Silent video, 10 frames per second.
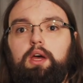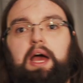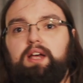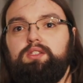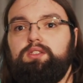
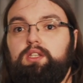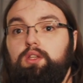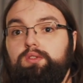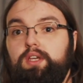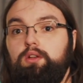Access to the
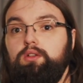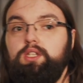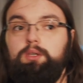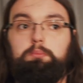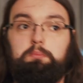new
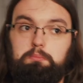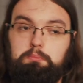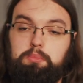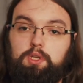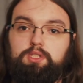technology
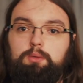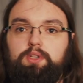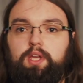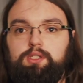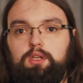plus open
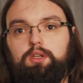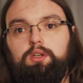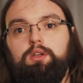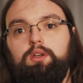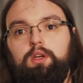data.
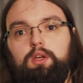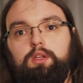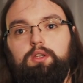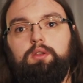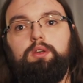
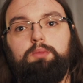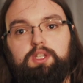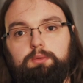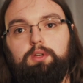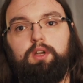You can make
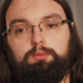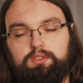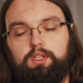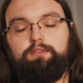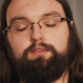some incredible
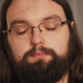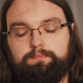stuff.